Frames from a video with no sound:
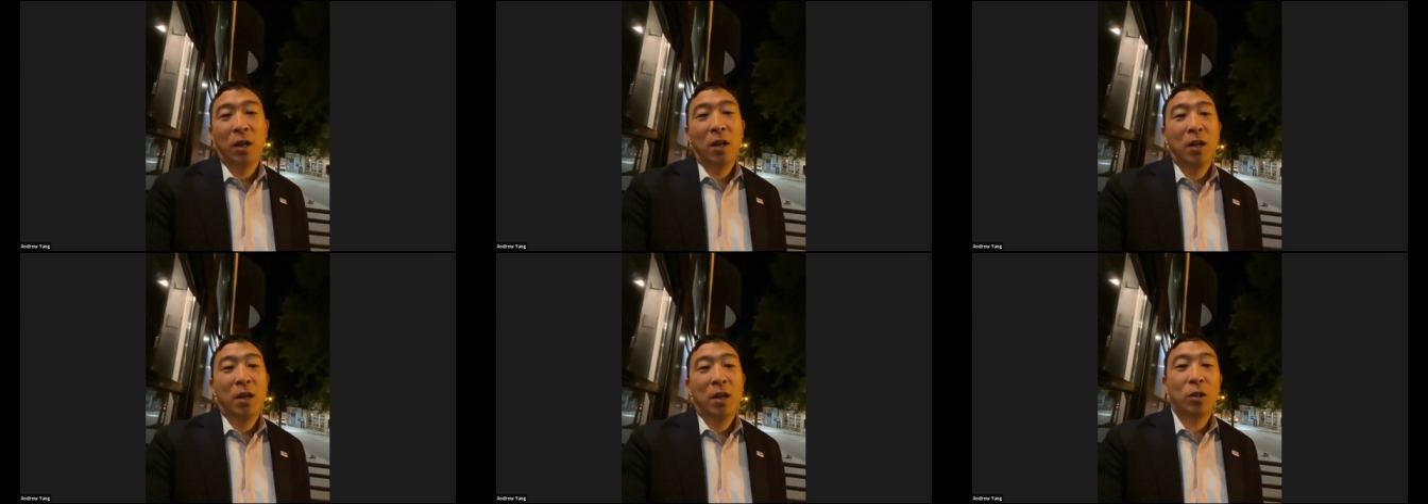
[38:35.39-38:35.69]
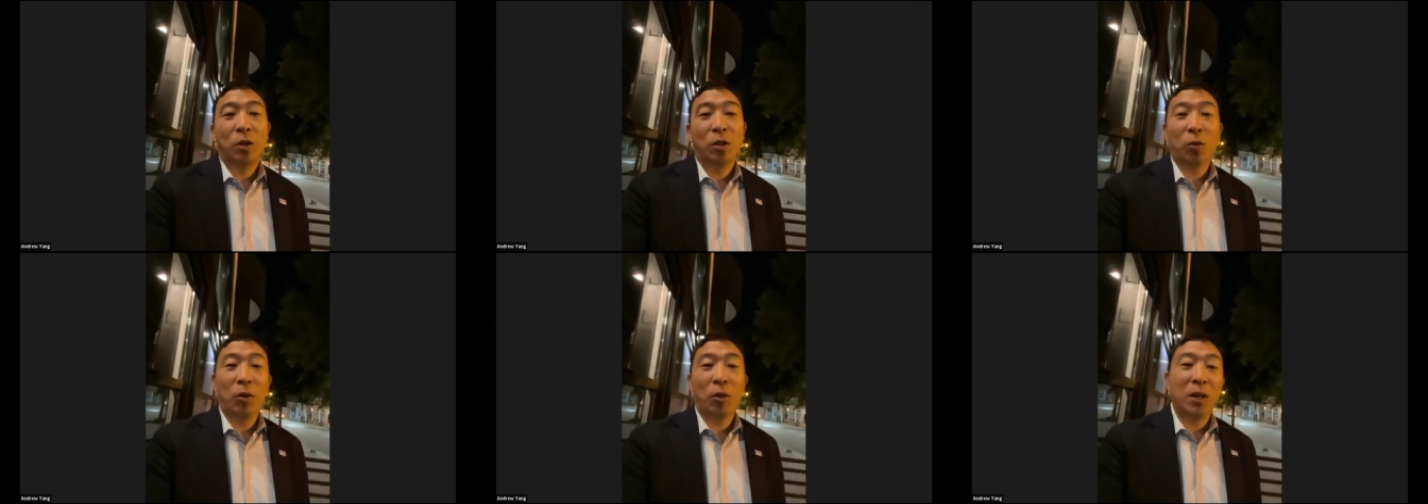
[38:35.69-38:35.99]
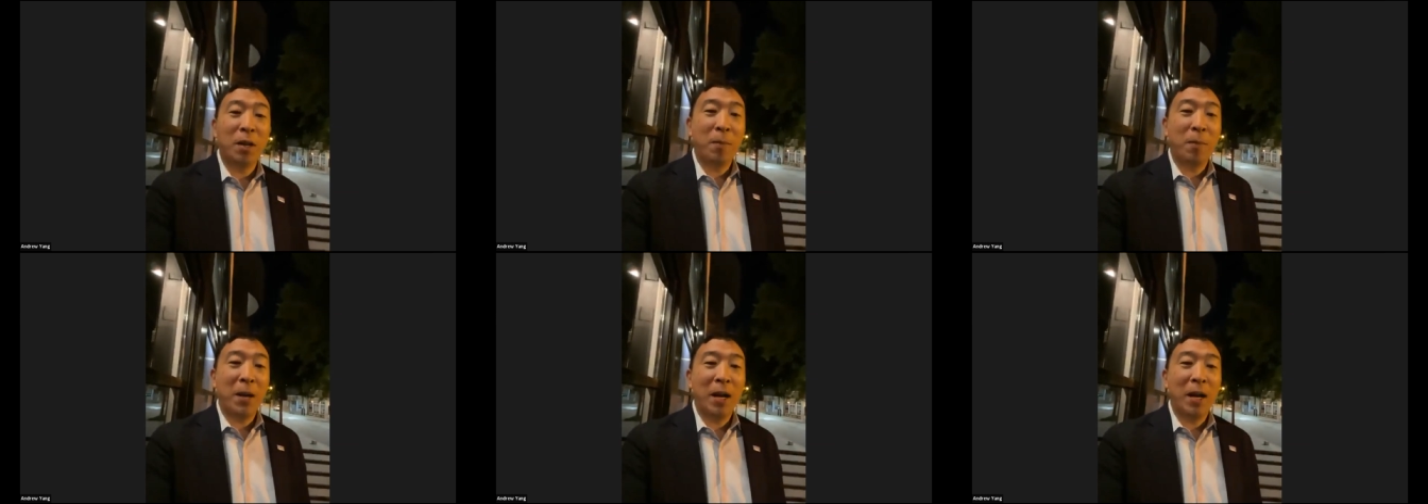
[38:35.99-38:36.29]
So thrilled
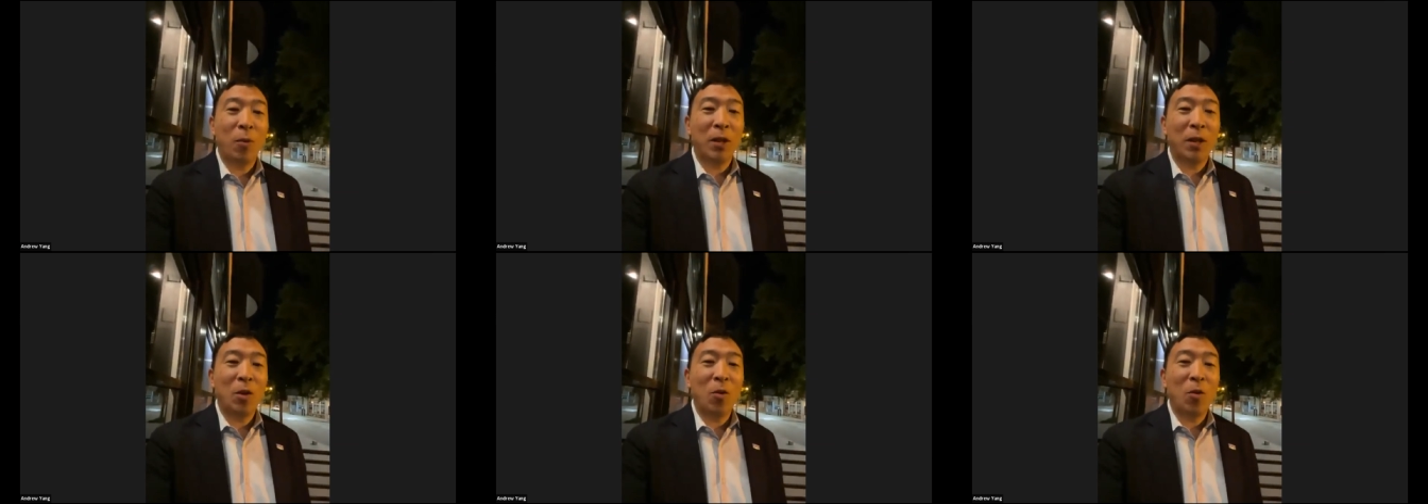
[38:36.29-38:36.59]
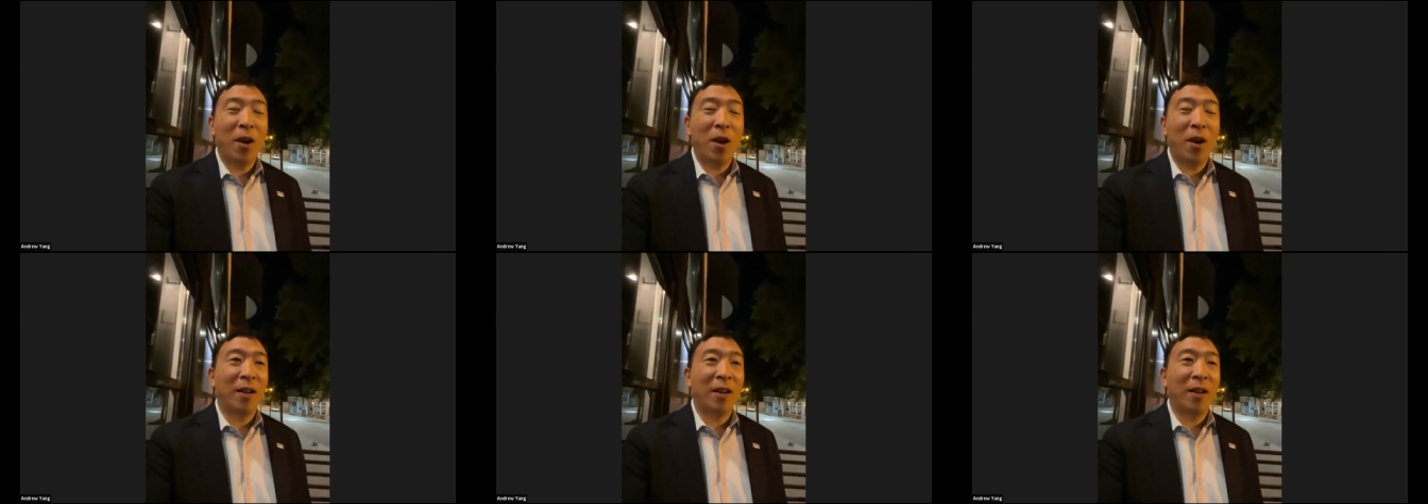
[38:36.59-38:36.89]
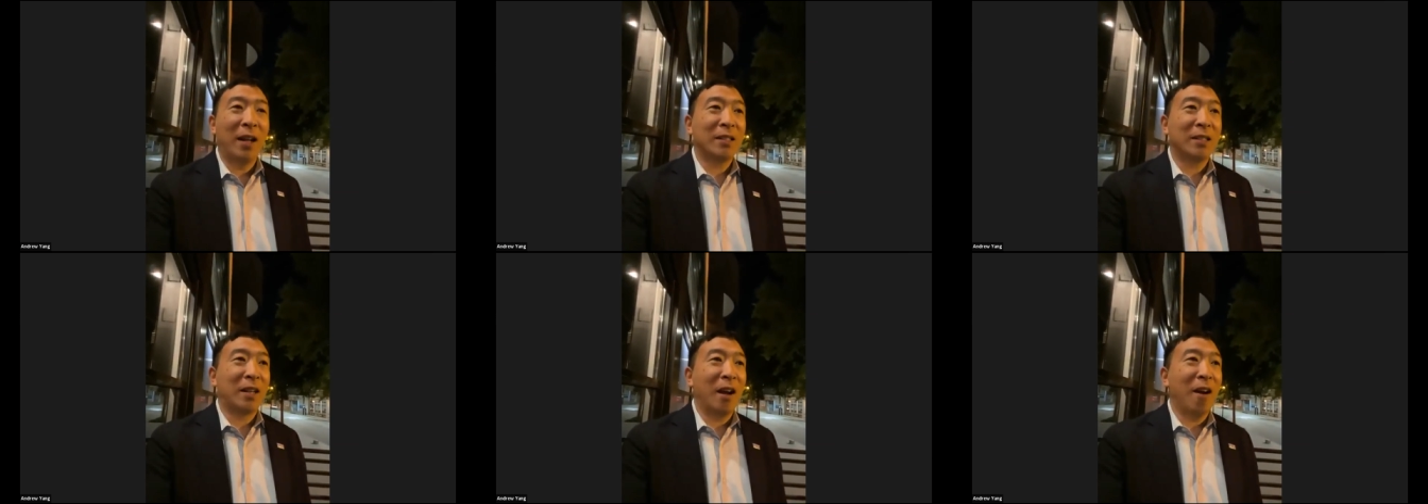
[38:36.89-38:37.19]
to be here with you all.
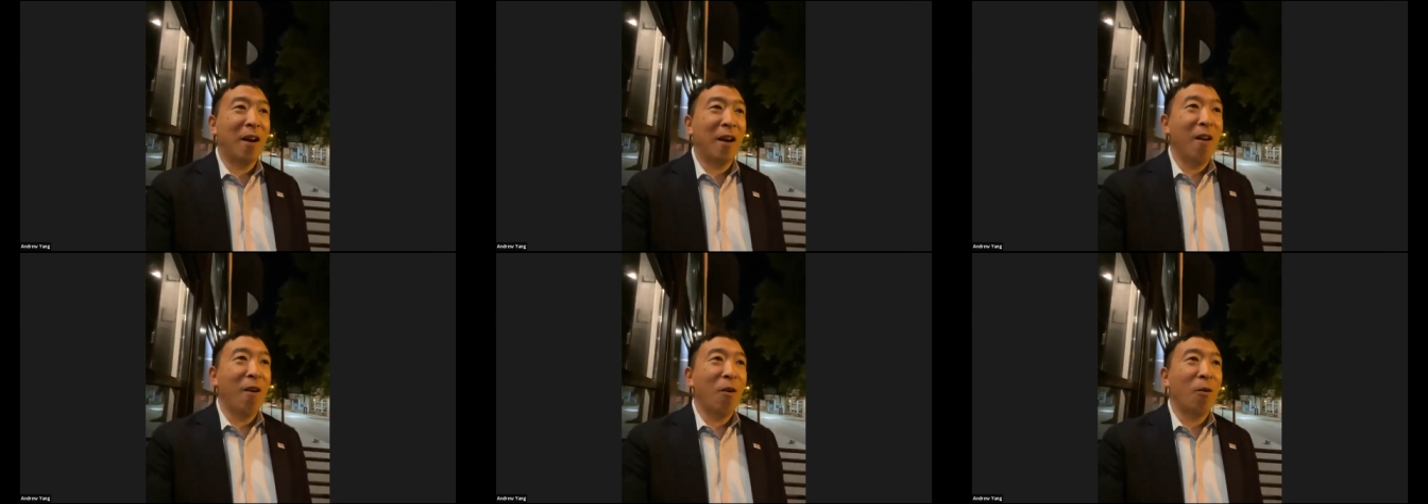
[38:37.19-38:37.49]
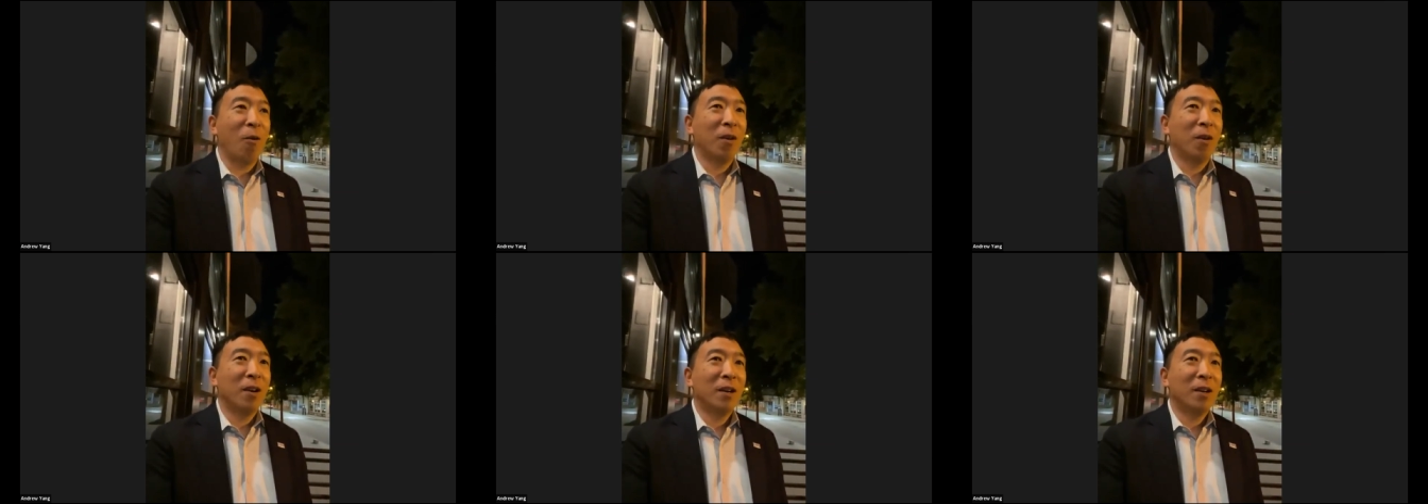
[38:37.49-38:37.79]
Let's go.